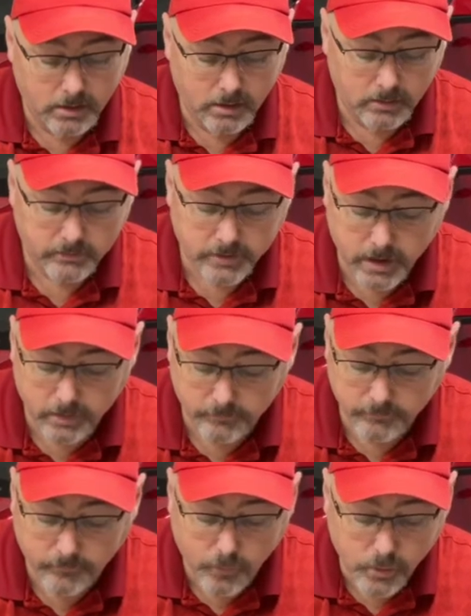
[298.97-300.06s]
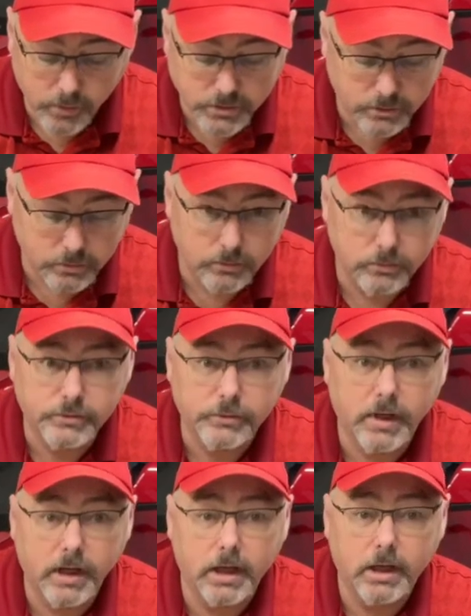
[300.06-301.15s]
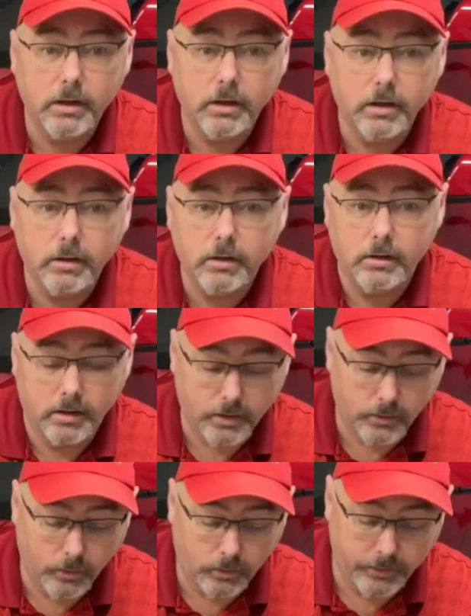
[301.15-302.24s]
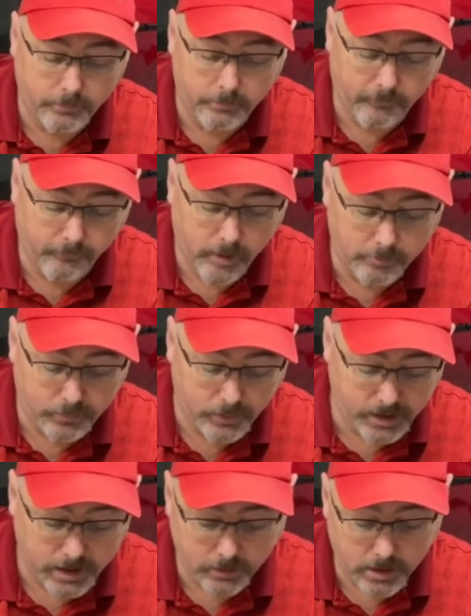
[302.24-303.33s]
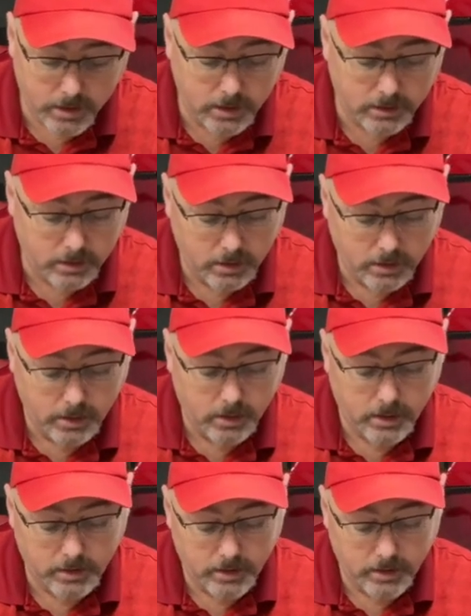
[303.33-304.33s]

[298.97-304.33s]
It's got four screws right here that hold the front plate on. And